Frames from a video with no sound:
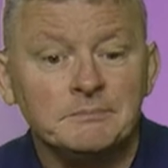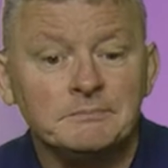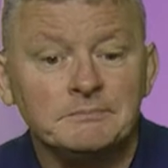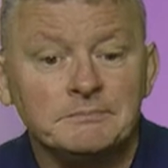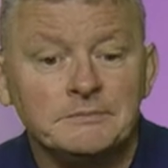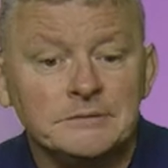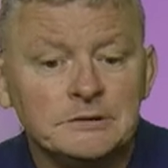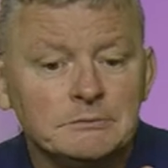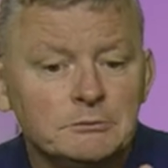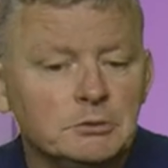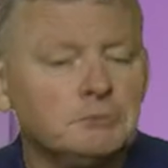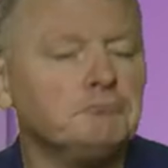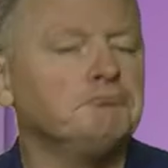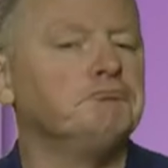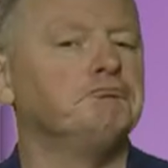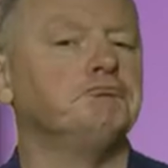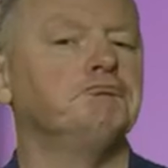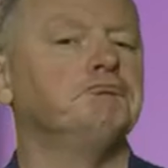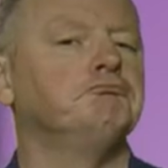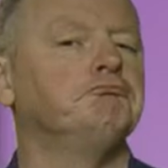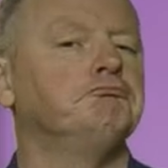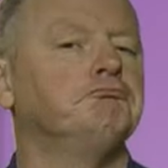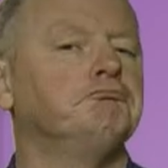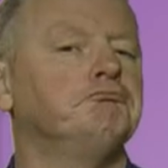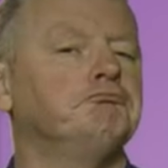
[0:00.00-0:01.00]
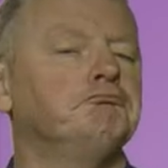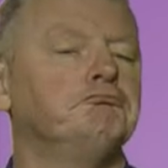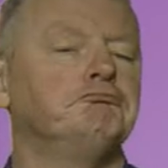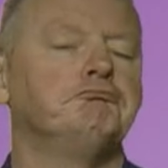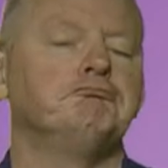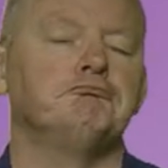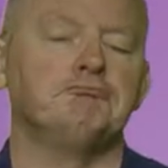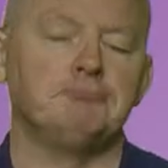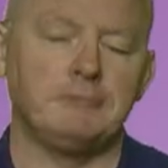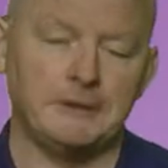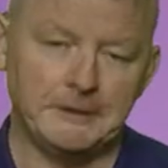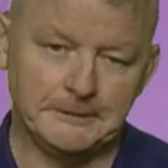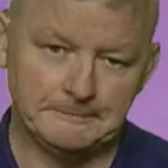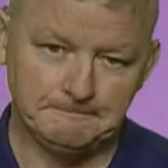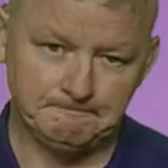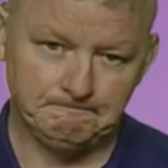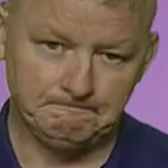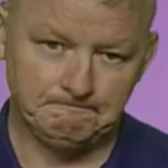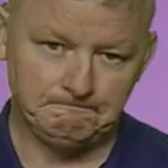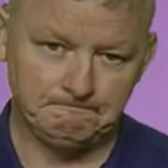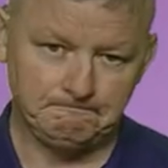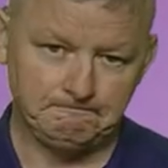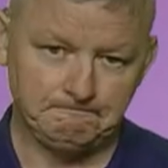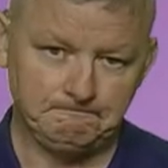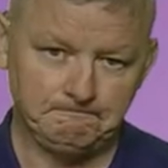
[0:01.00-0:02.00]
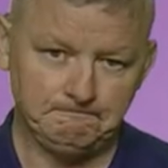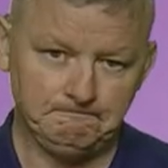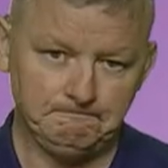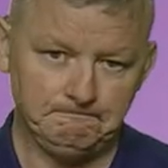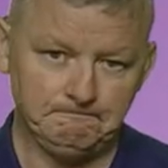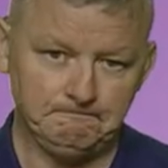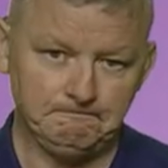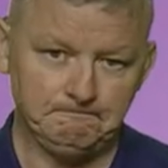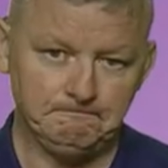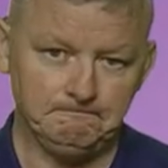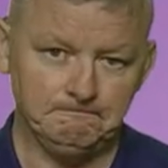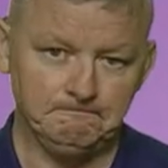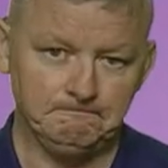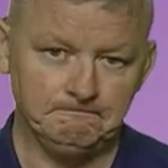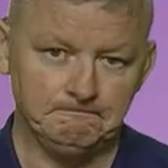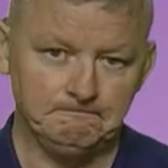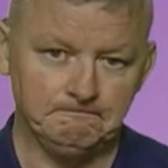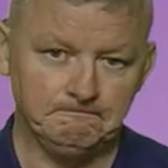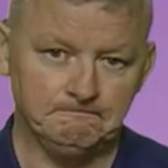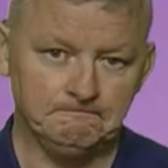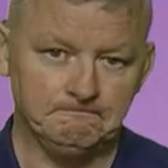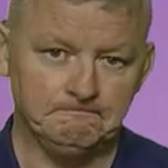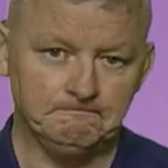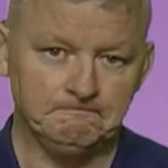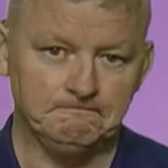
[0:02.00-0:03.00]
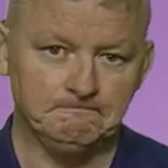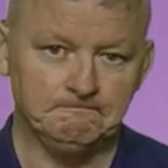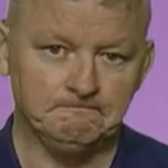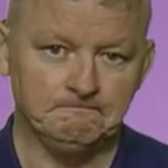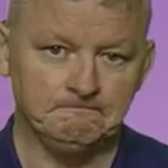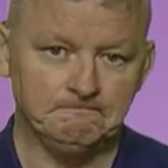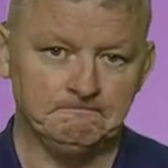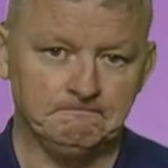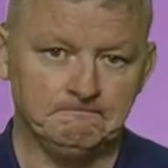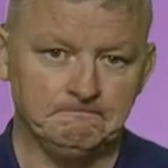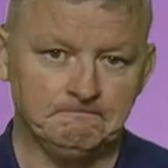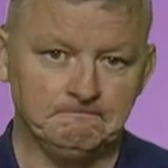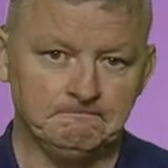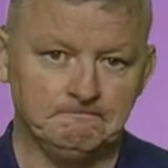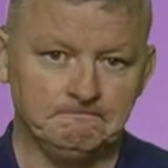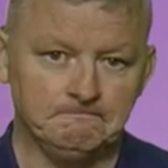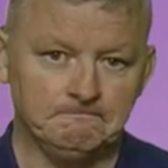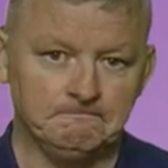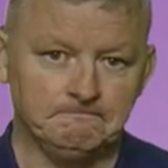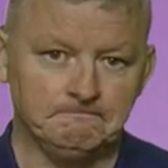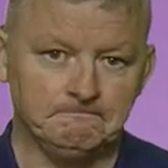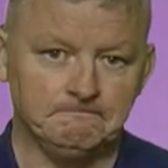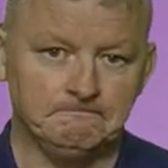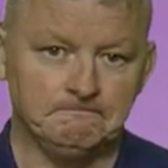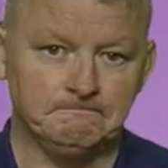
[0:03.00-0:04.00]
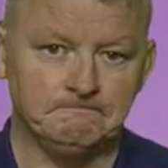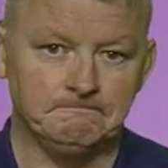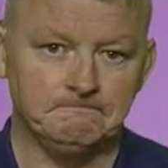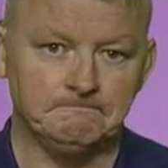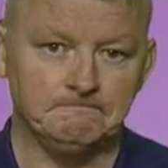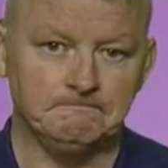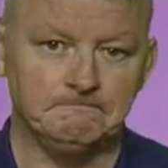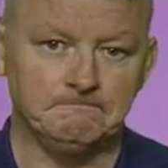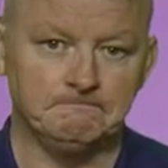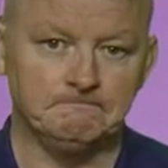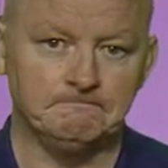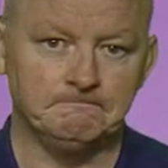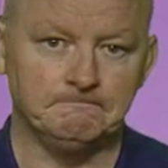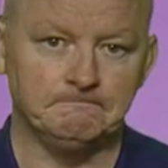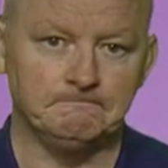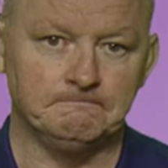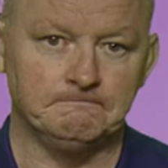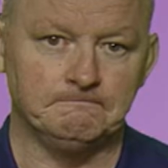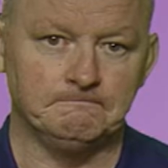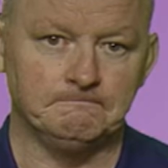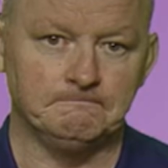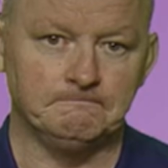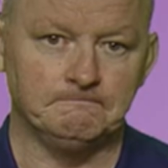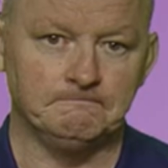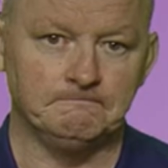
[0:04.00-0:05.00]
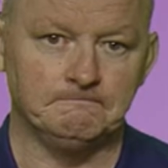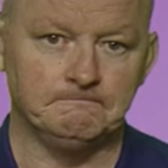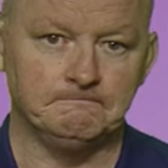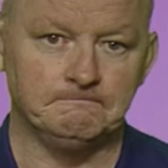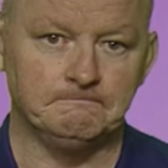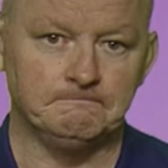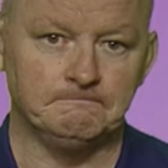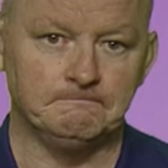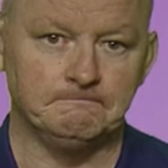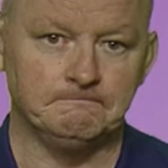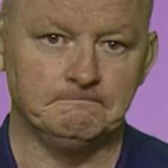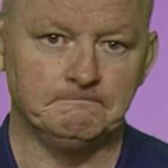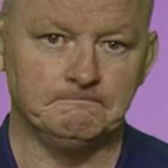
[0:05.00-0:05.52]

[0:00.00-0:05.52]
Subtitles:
Nothing is said.